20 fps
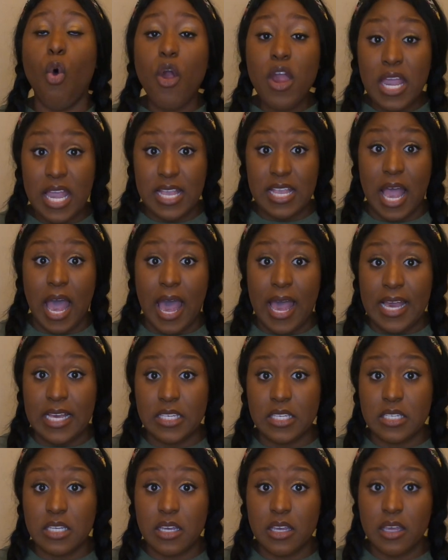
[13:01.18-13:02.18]

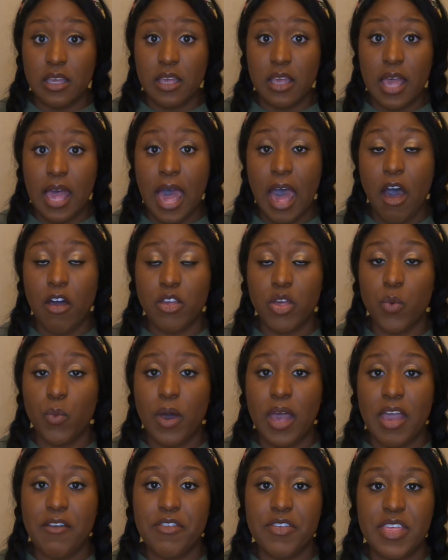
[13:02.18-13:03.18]
organize how you
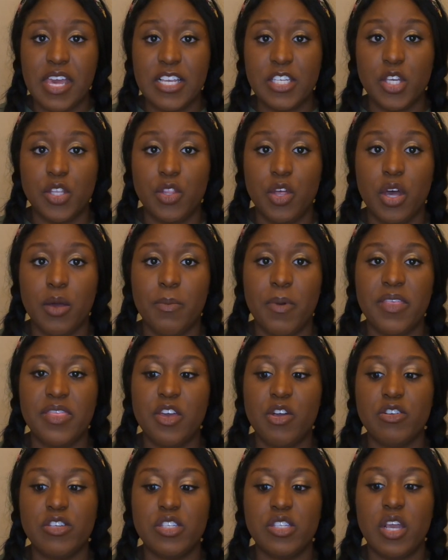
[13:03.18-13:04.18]
want everything to look, but
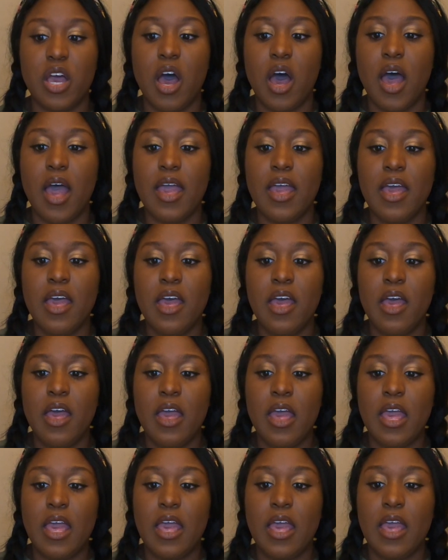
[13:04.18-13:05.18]
it's not
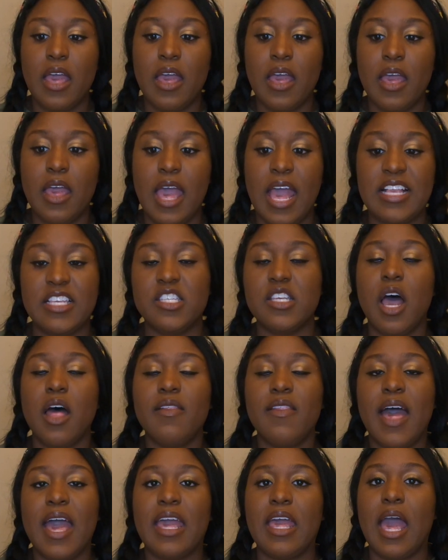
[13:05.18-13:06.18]

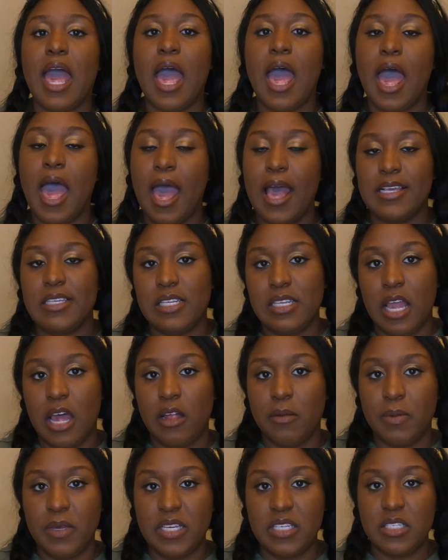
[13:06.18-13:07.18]
like as an
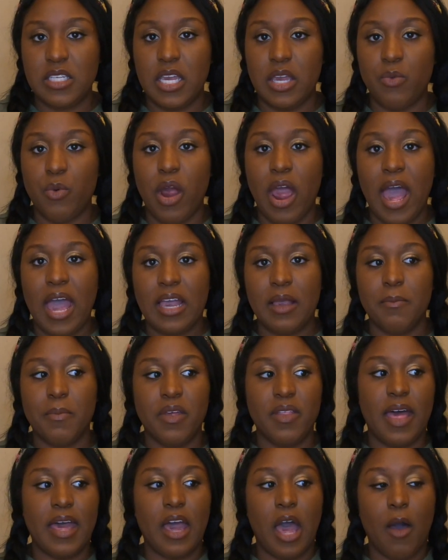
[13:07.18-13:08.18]
LPC where I can
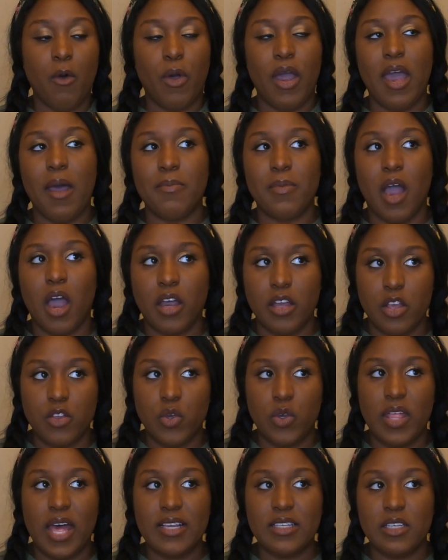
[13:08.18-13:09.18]
be like, okay, I'm not going
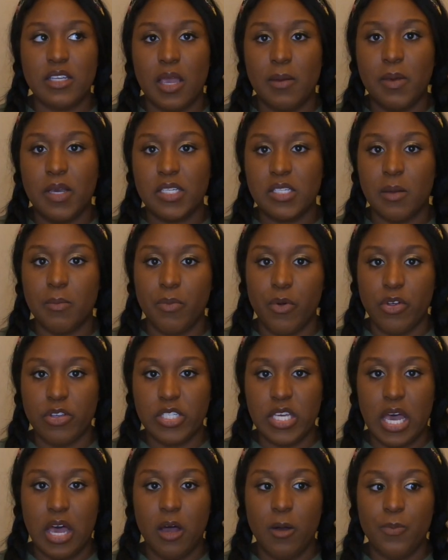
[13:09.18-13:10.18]
to do that today because I'm
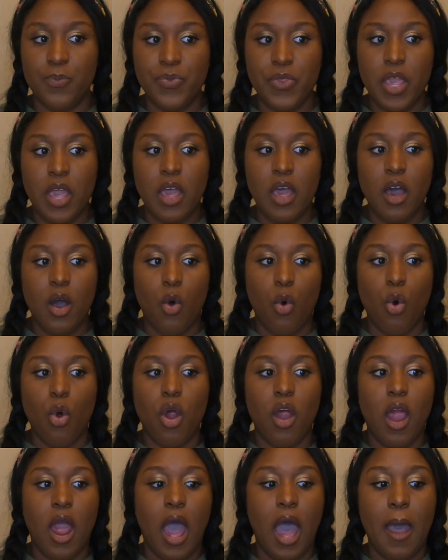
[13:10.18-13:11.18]
burnt out. Or
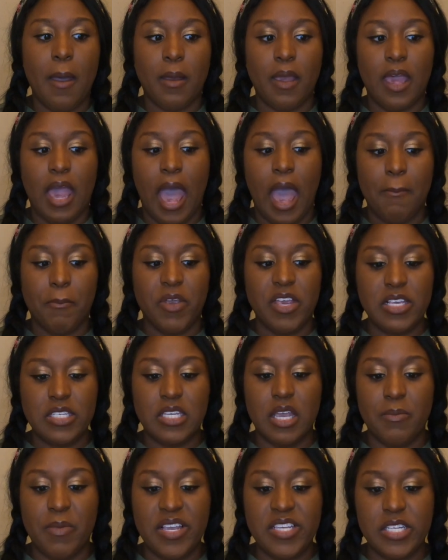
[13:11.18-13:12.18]
I'm going to
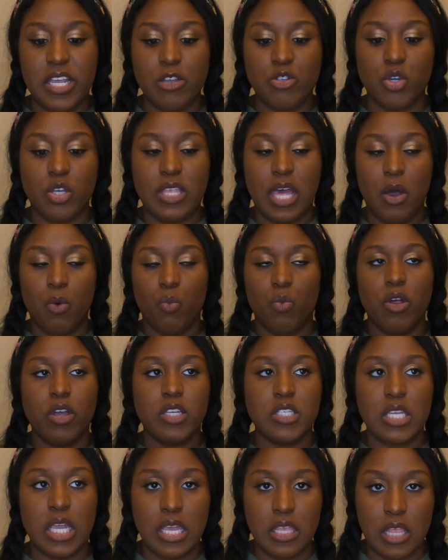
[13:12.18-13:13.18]
set my schedule that
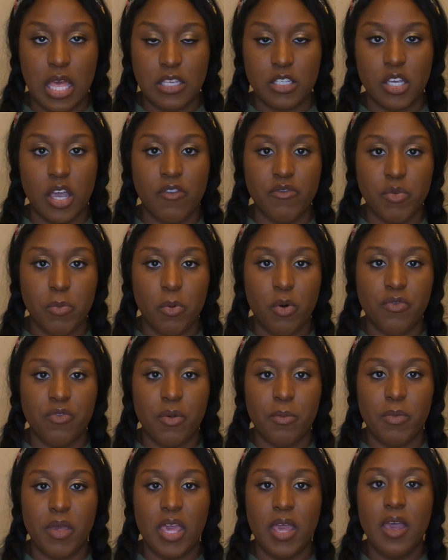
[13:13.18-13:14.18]
works and that's comfortable
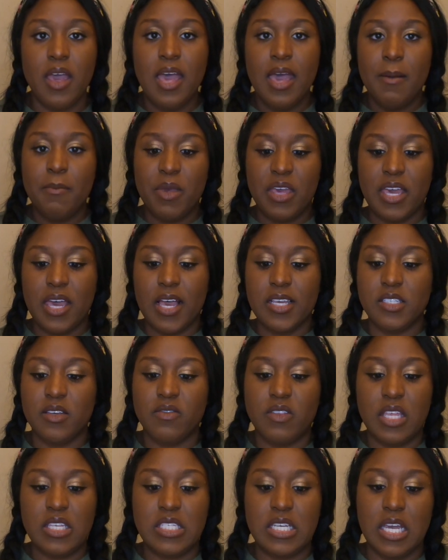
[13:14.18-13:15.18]
for me. Because
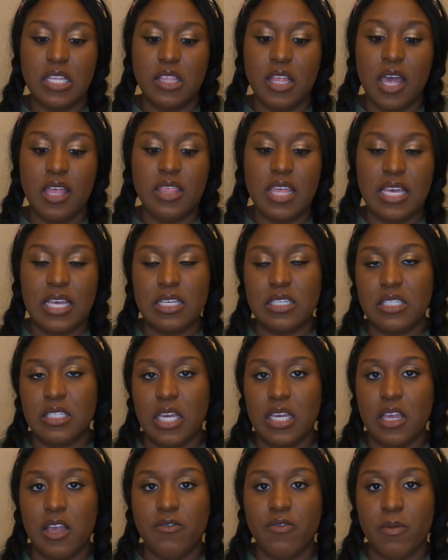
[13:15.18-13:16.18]
of the deadline that is
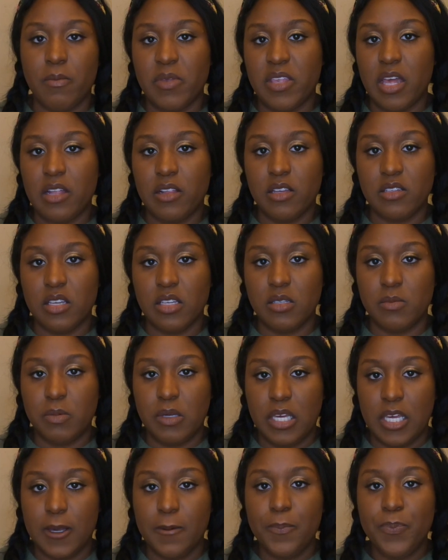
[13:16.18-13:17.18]
needed from an
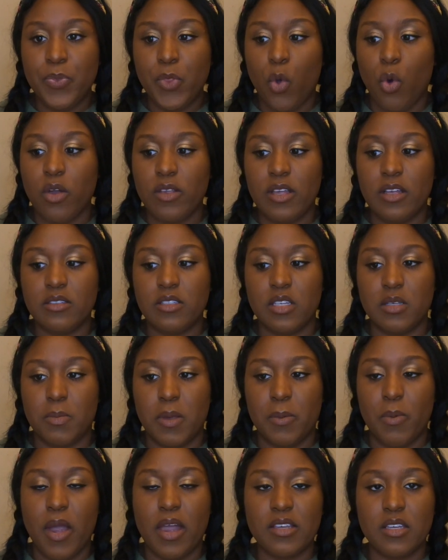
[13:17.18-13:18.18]
LSSP or an
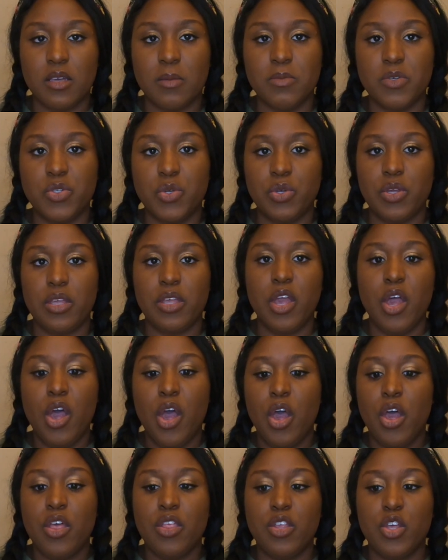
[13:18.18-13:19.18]
LSSP practicum student,
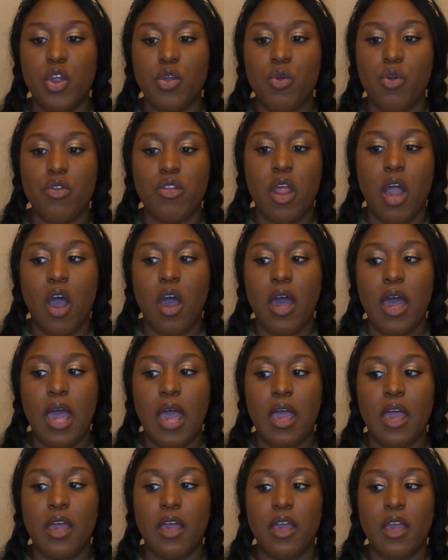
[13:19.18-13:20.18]
you're not
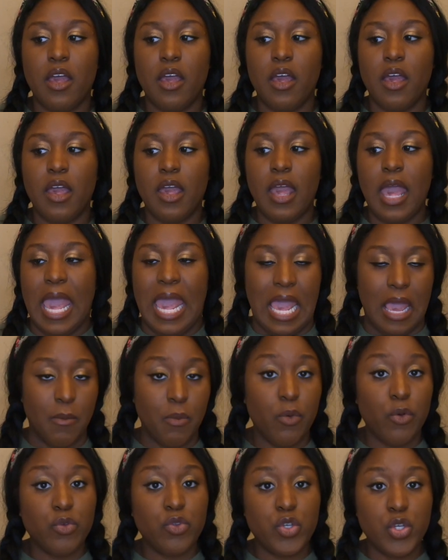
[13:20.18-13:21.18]

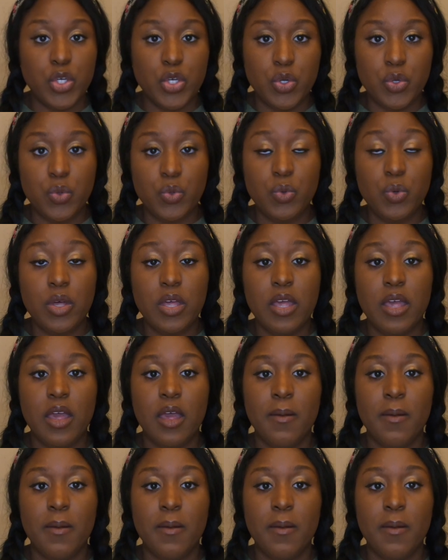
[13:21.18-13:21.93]
able to